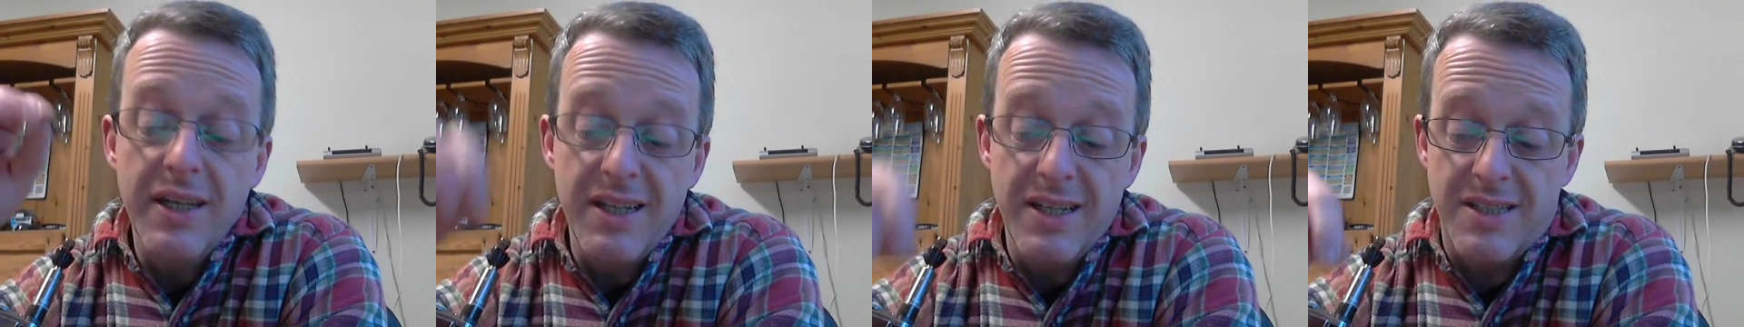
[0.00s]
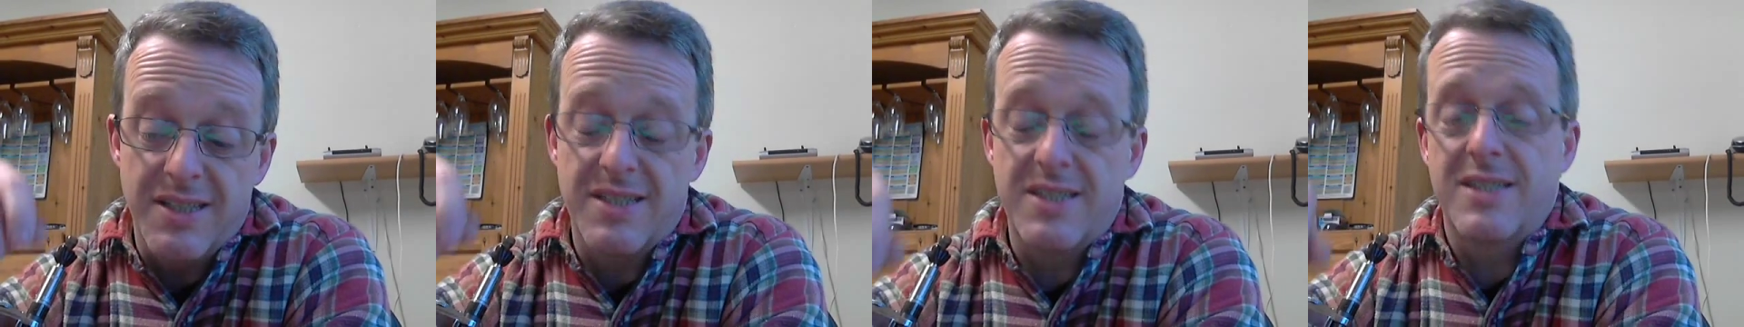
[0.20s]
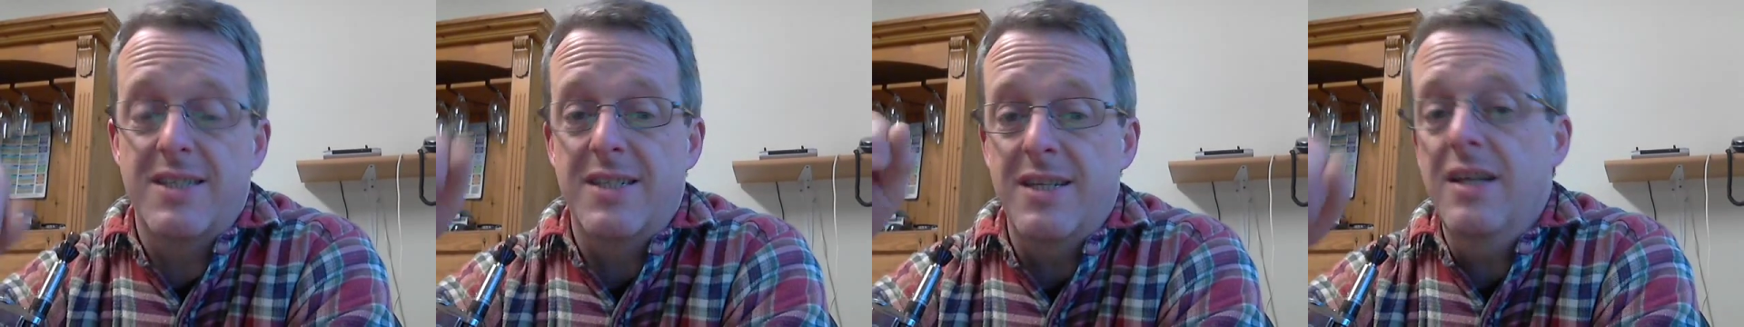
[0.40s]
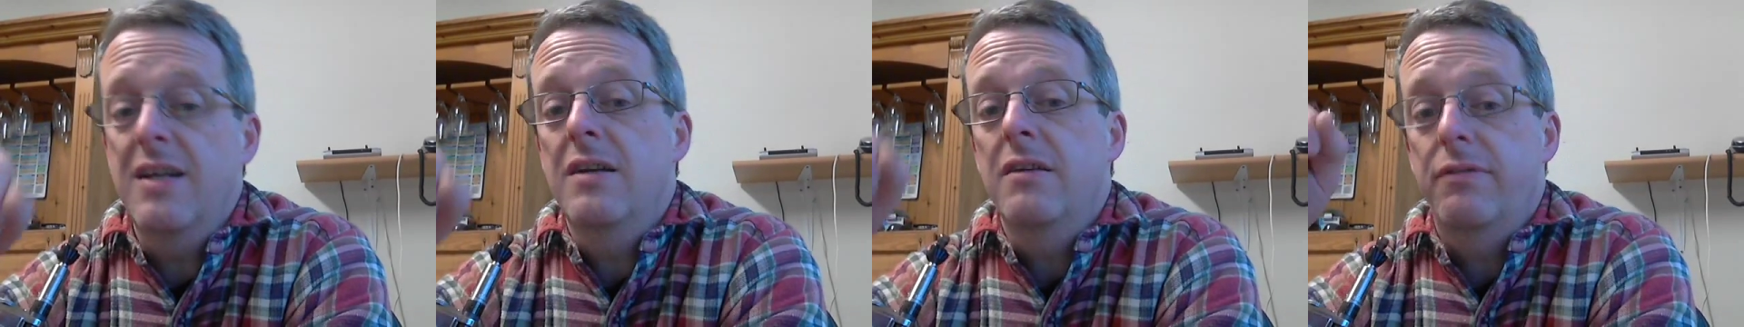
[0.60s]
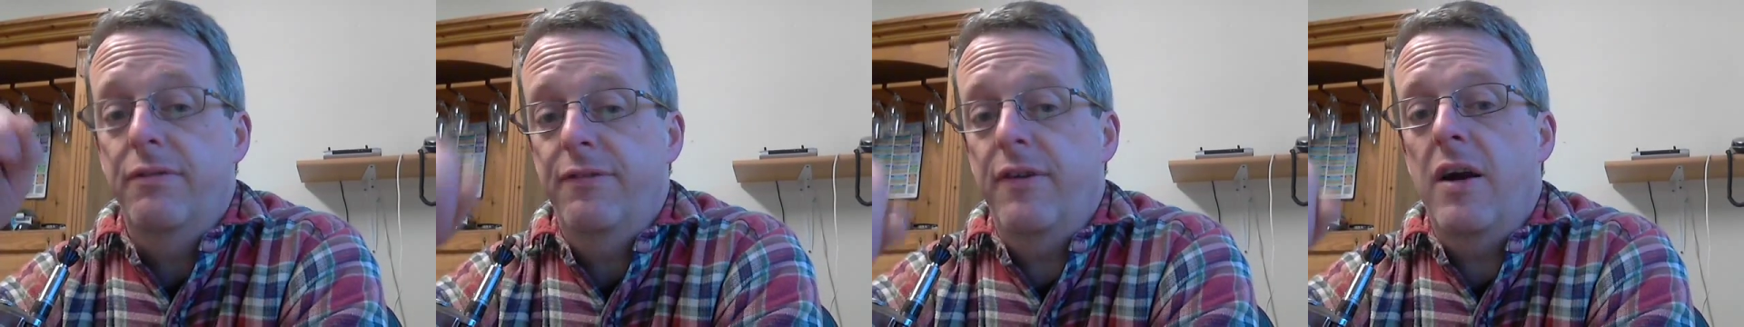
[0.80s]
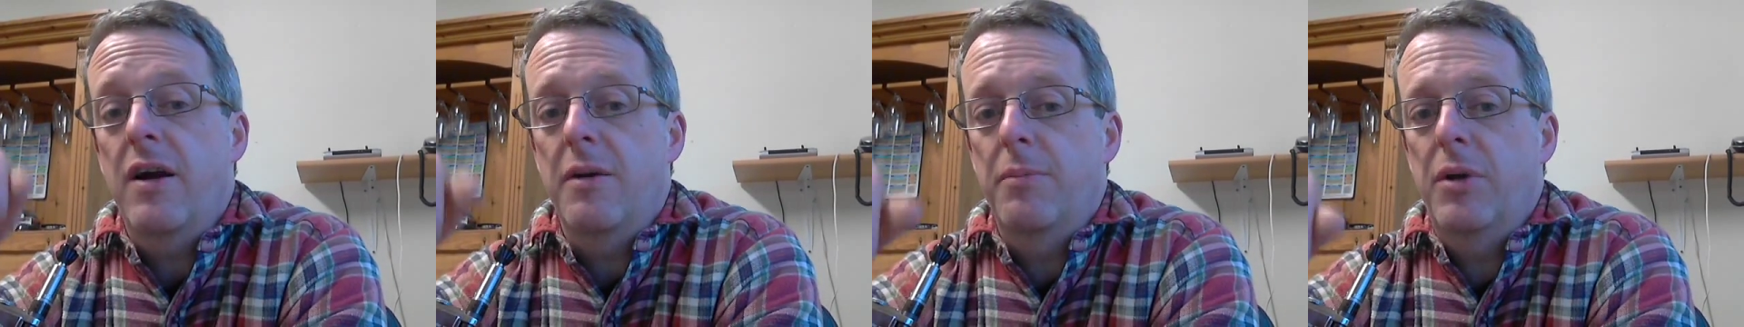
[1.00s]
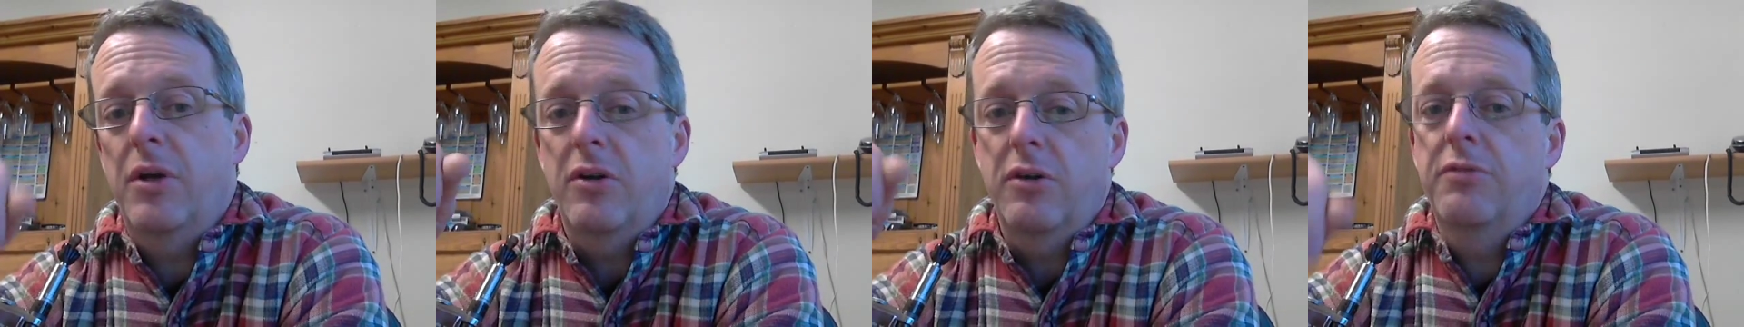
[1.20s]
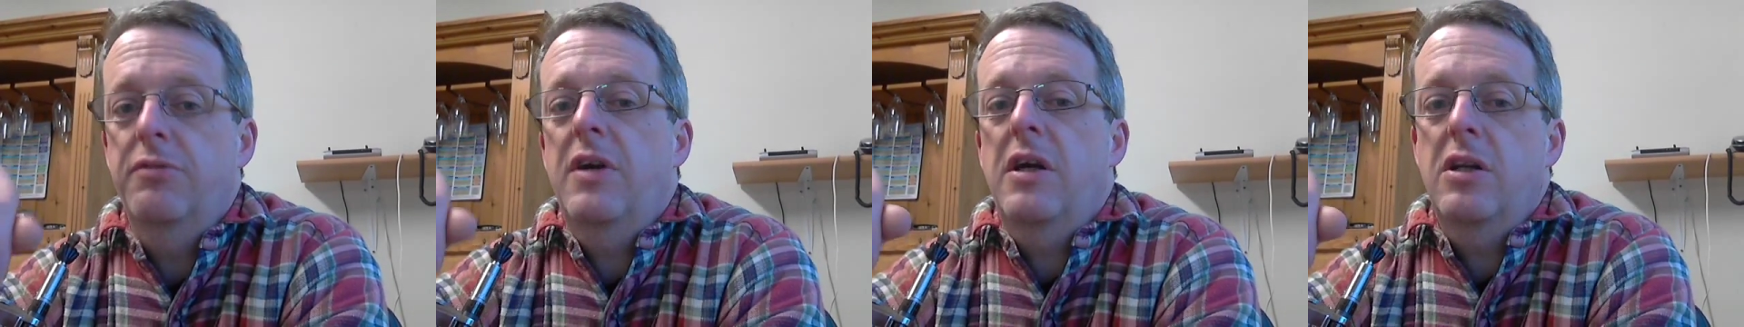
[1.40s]
it's still far
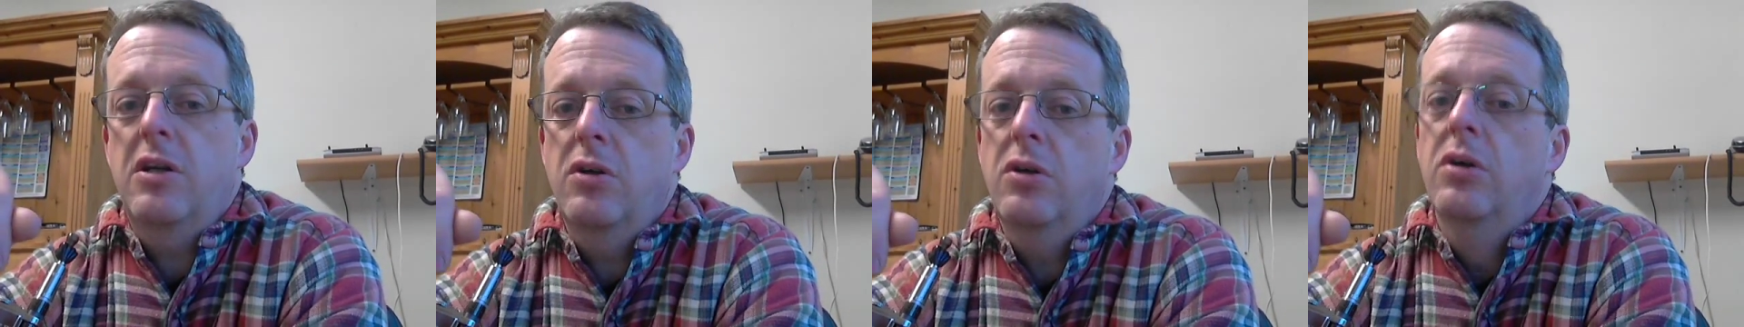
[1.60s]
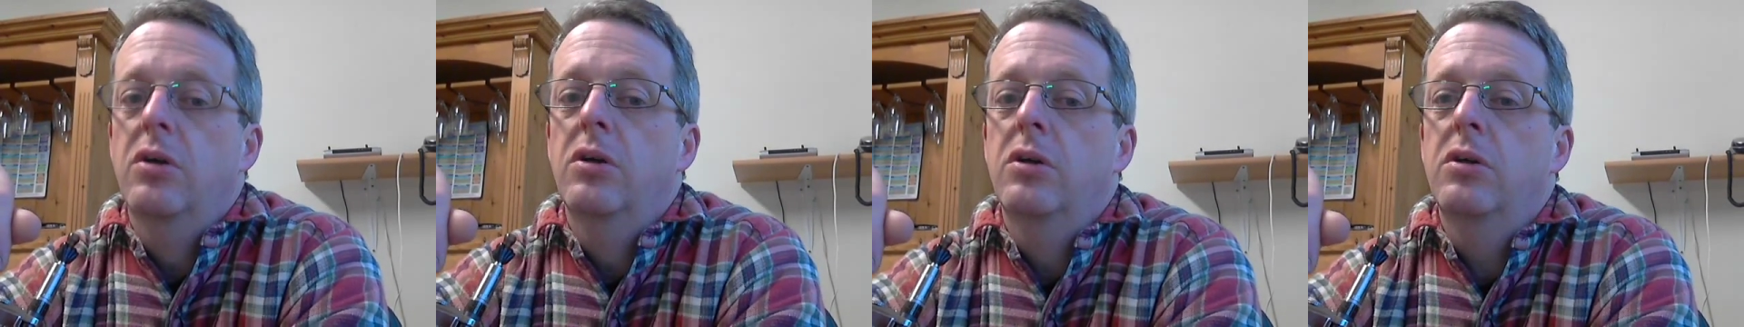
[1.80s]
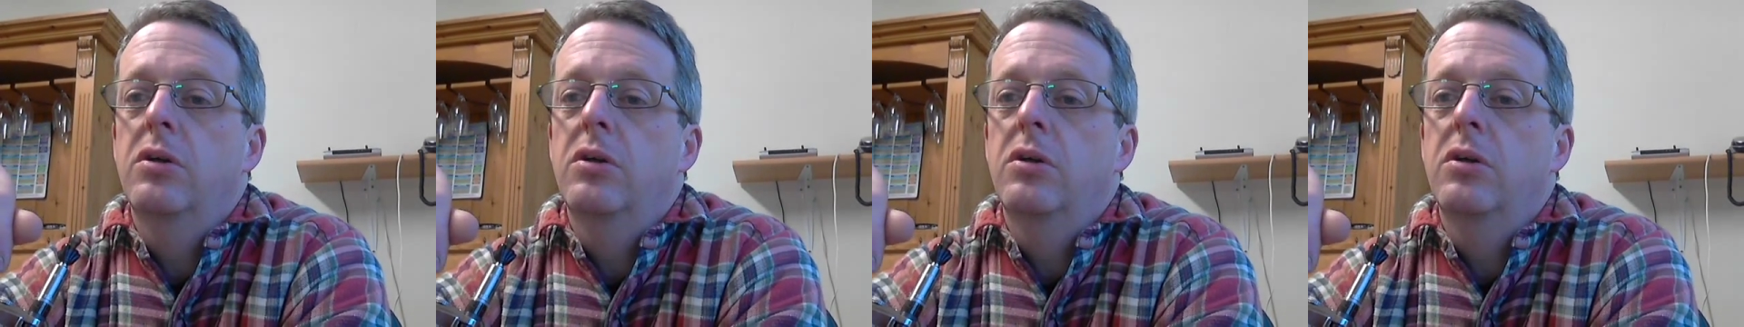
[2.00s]
better value